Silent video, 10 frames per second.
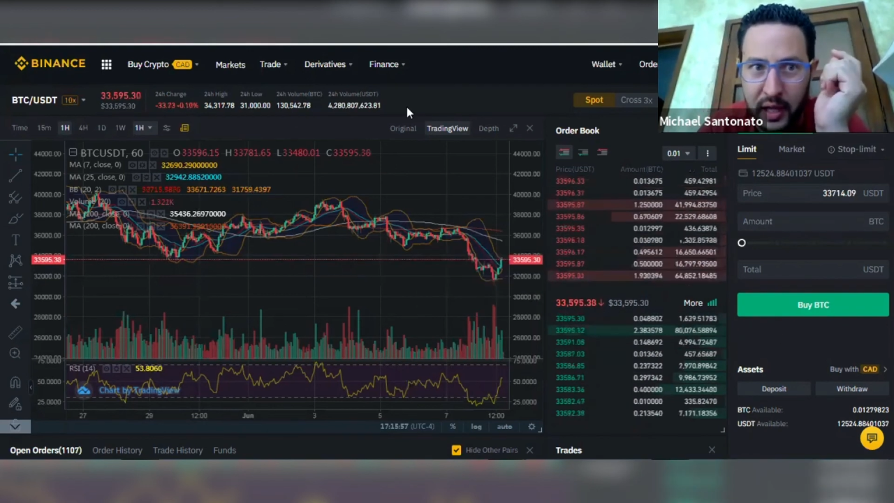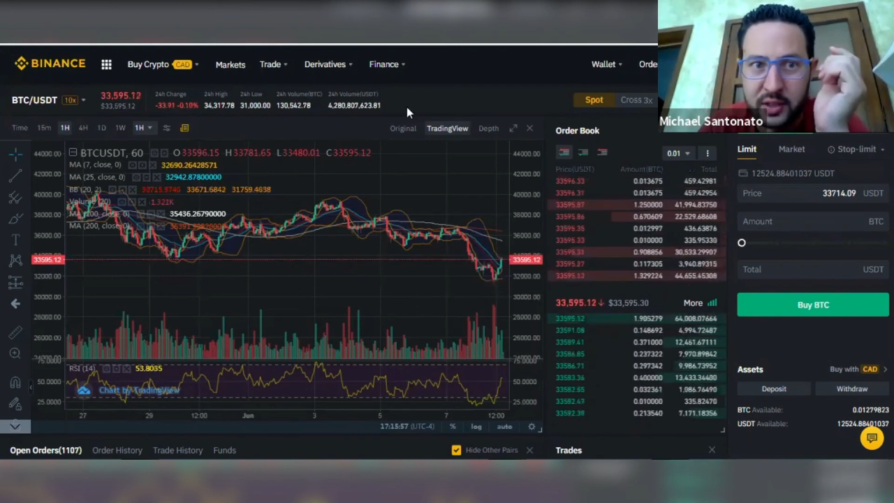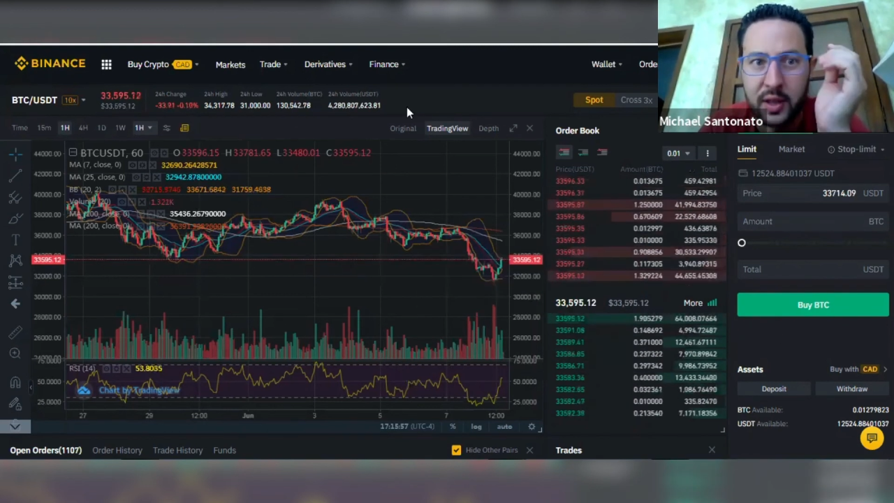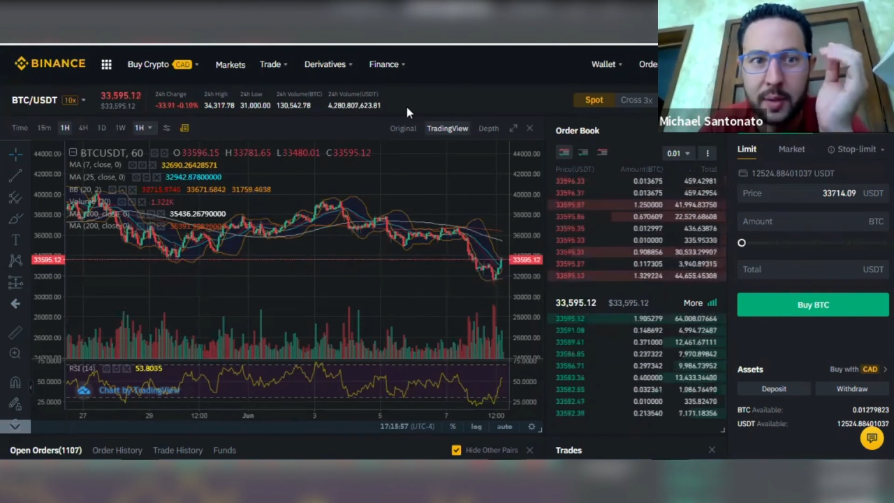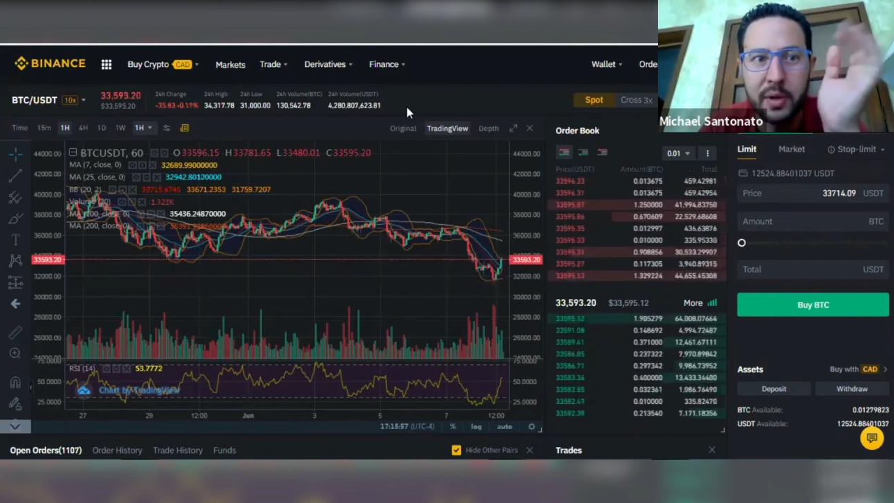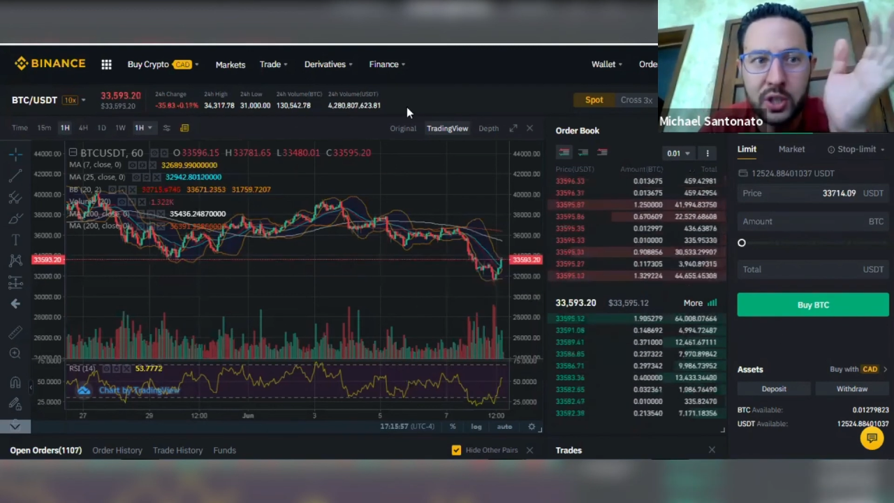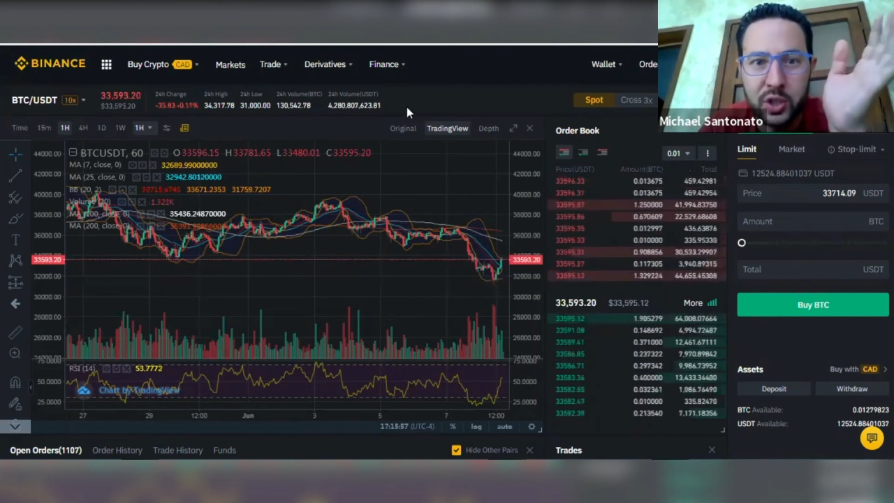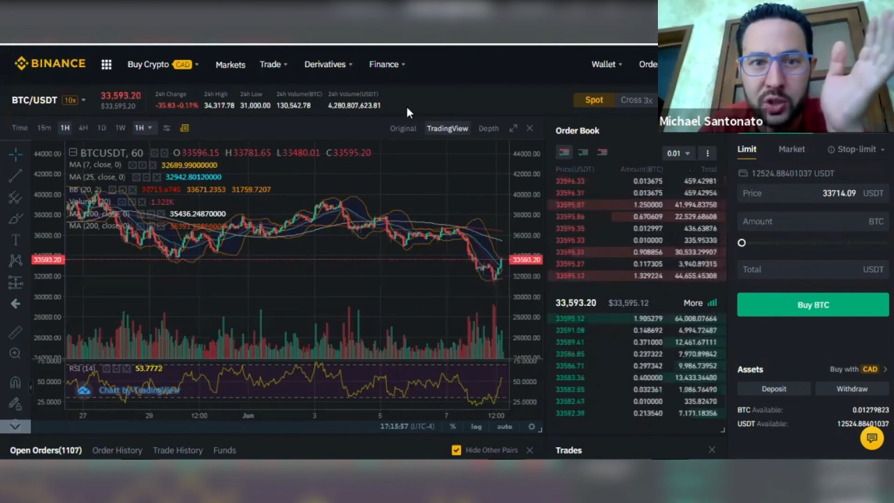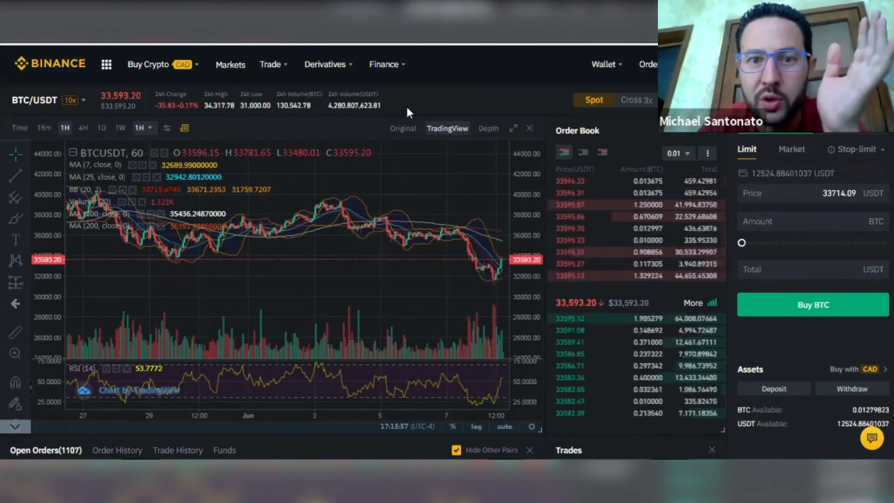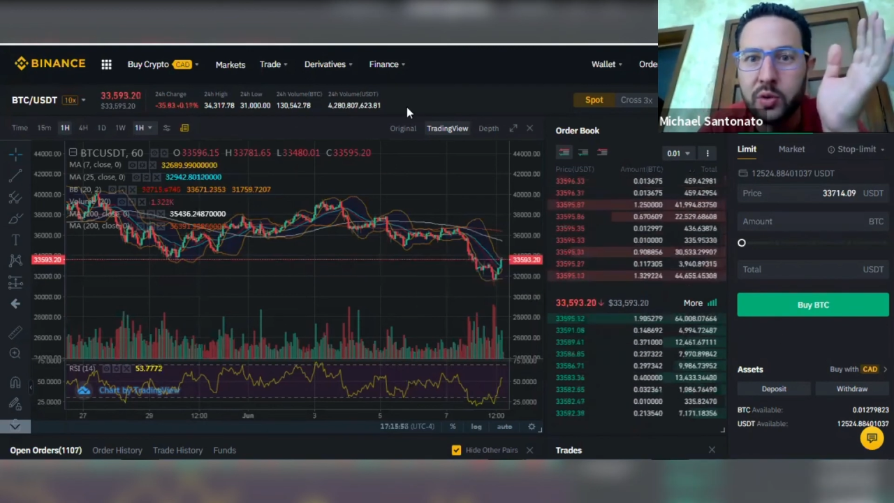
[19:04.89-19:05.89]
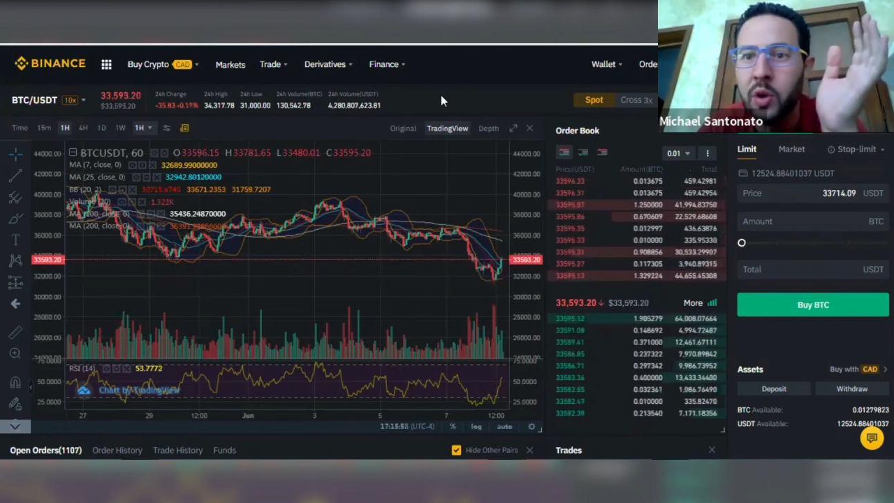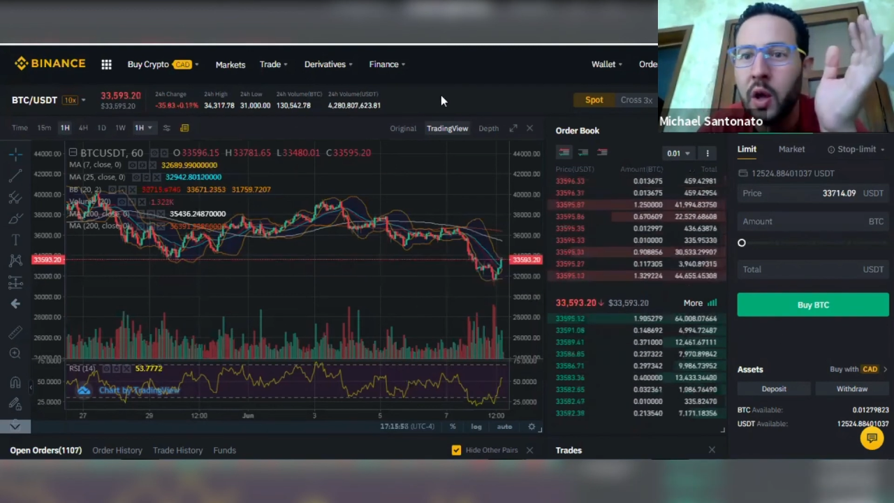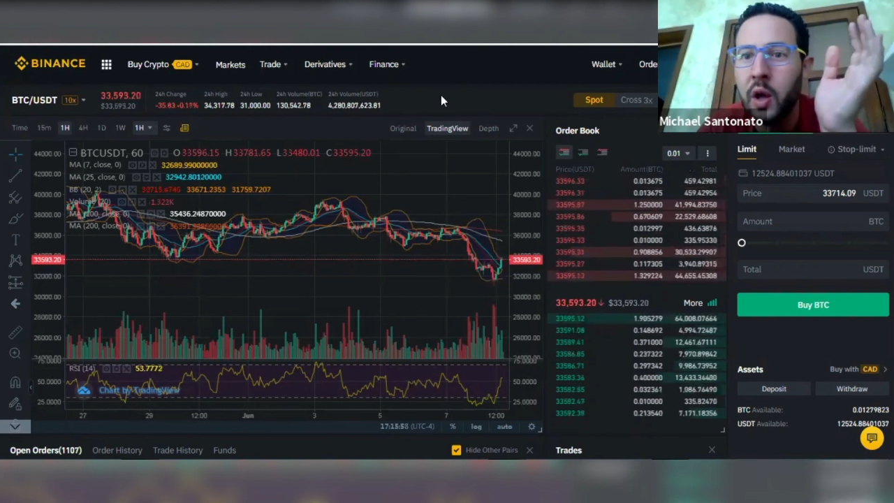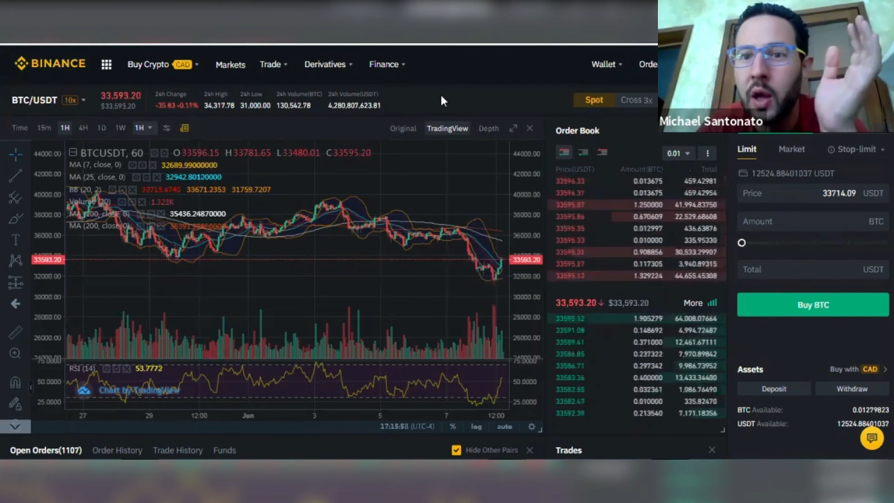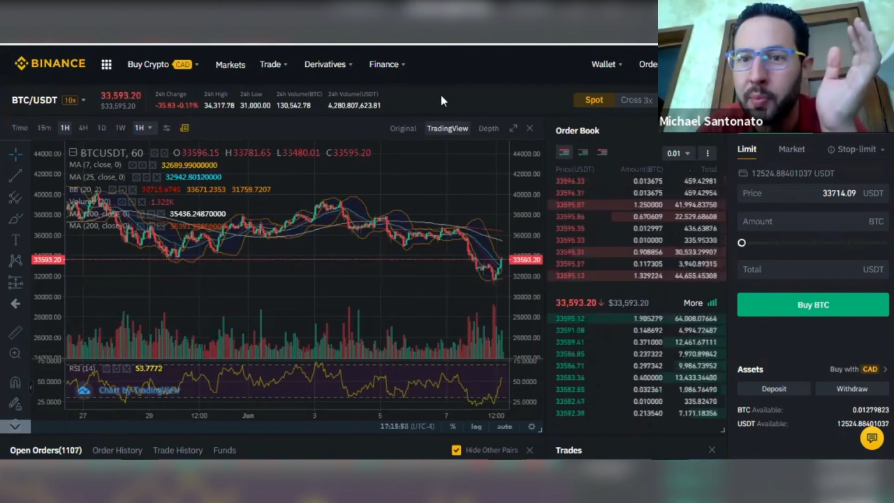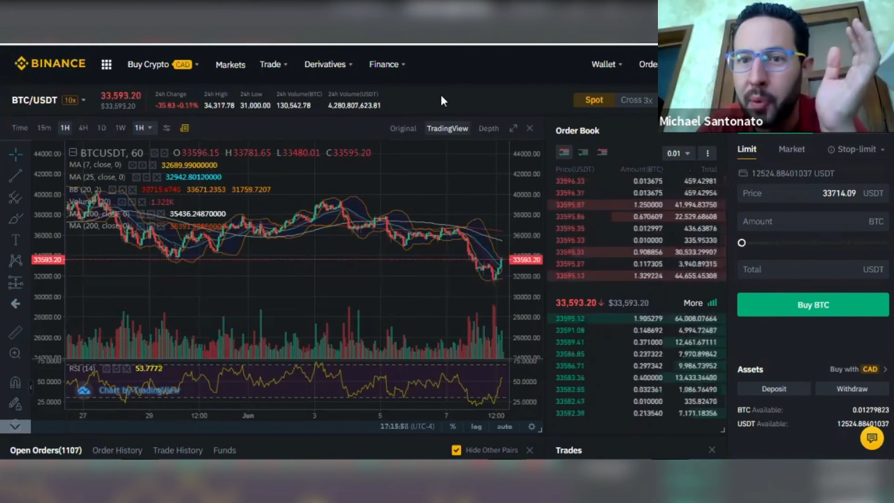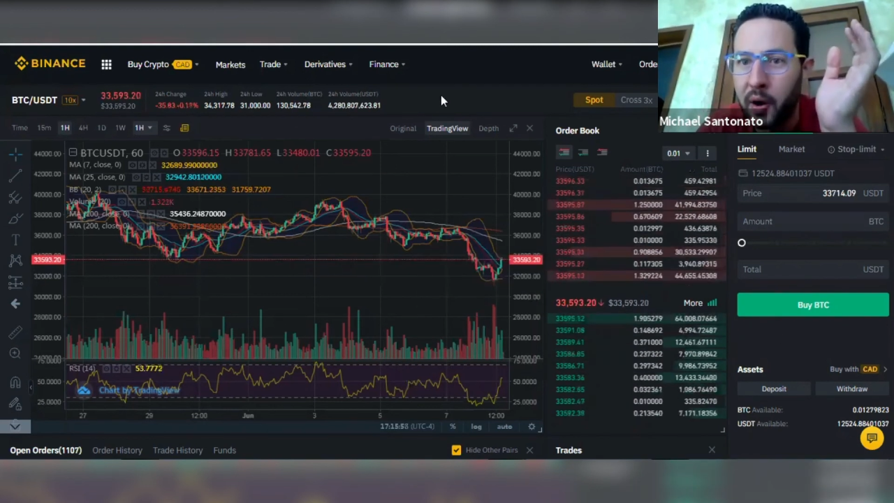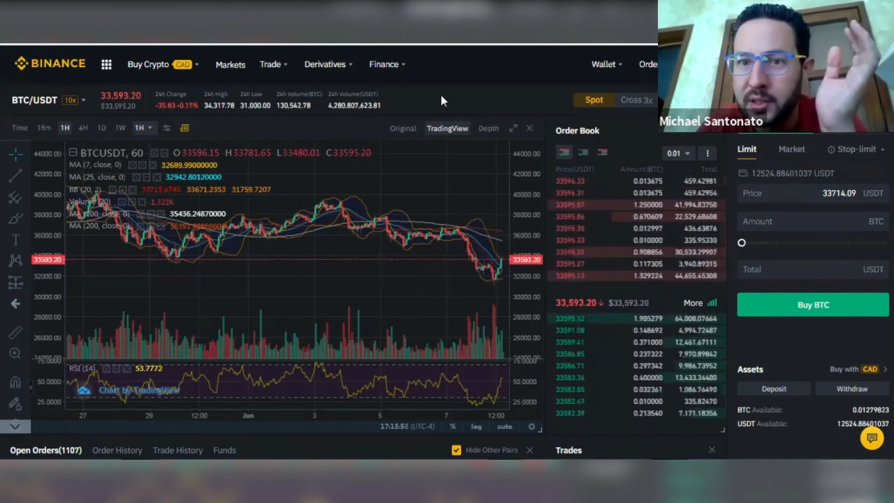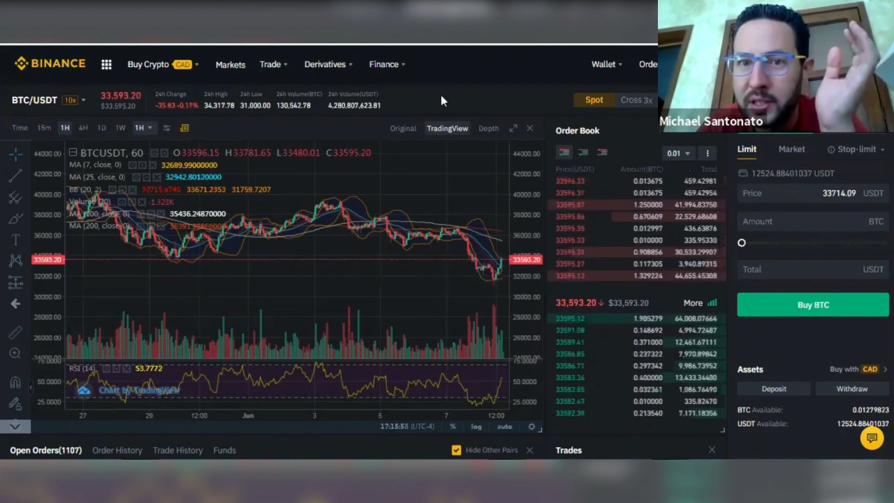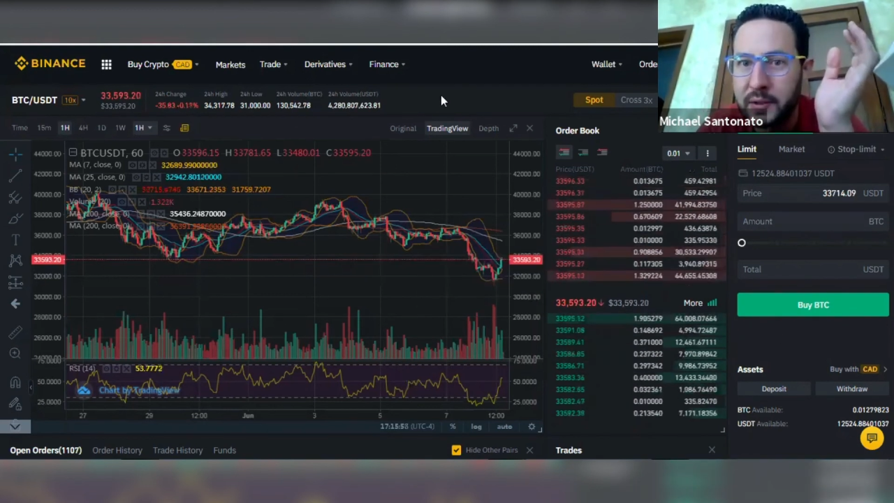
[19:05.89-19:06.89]
So let me show you, I'm gonna
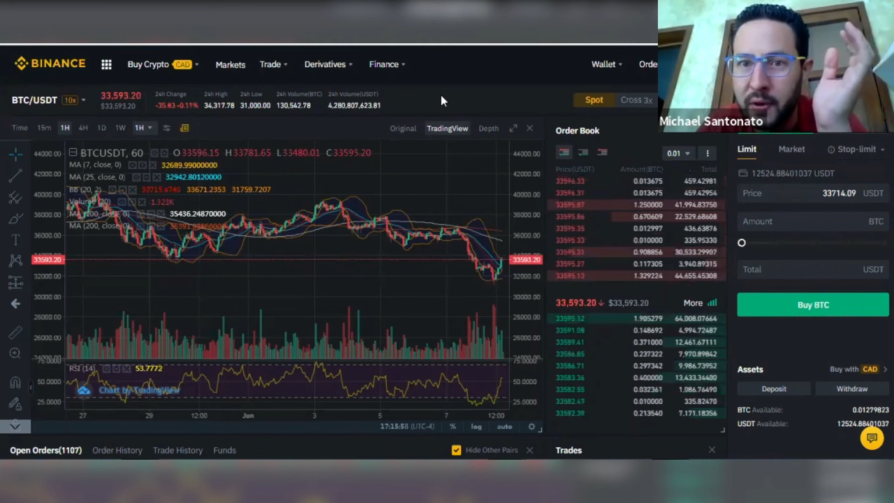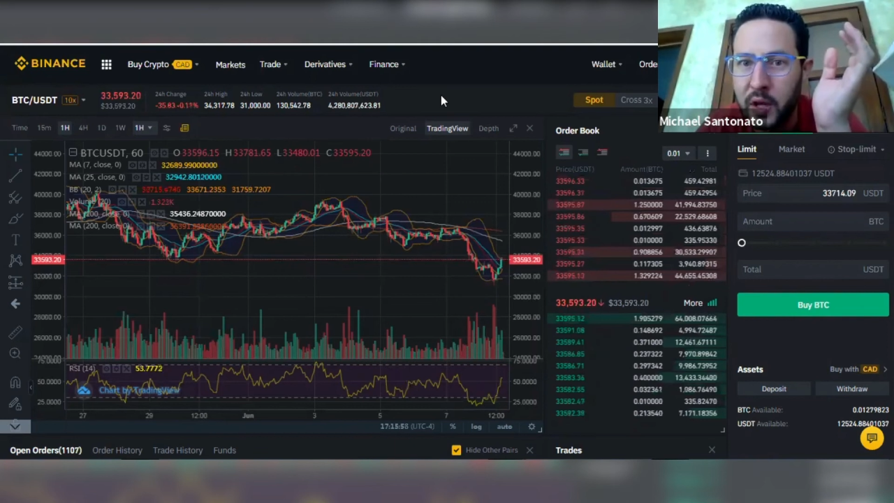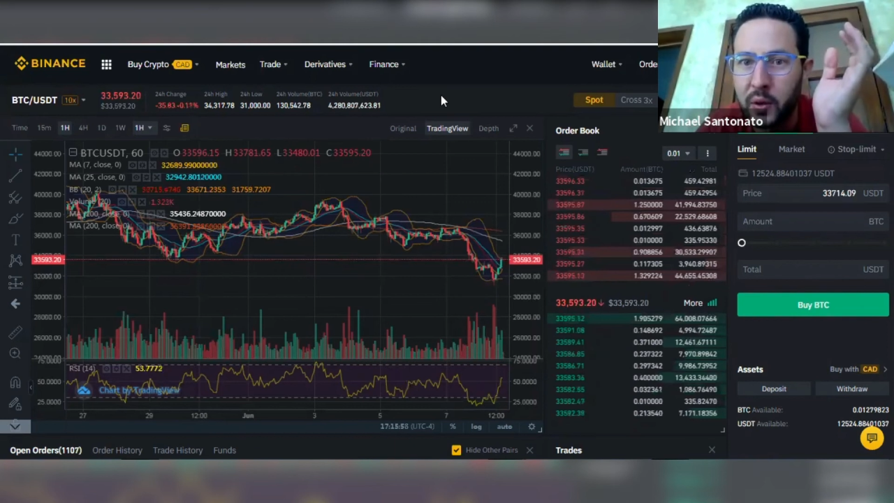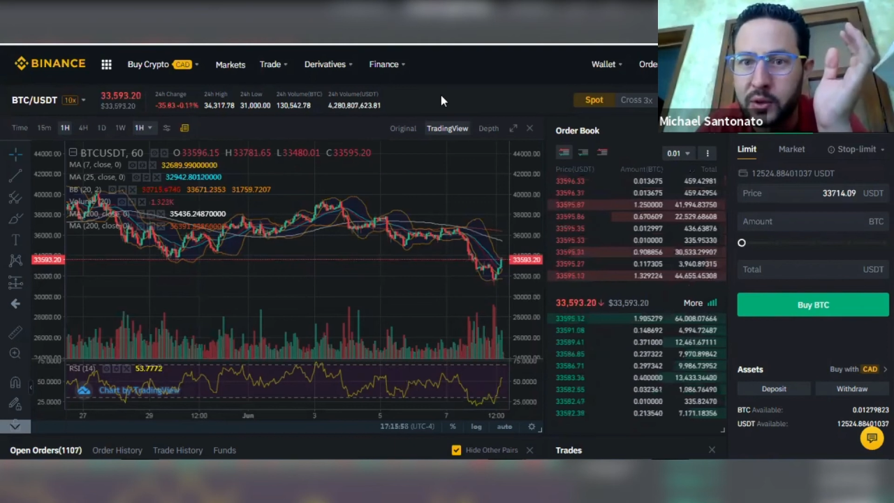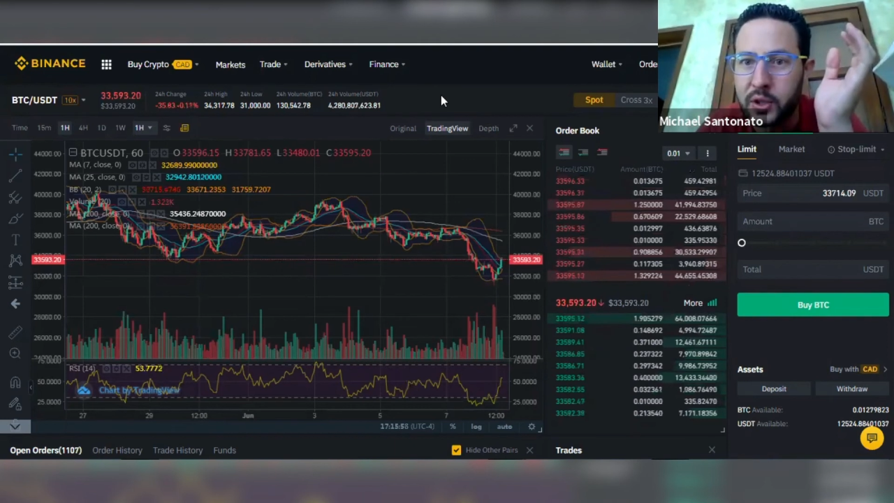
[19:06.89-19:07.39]
pause this video and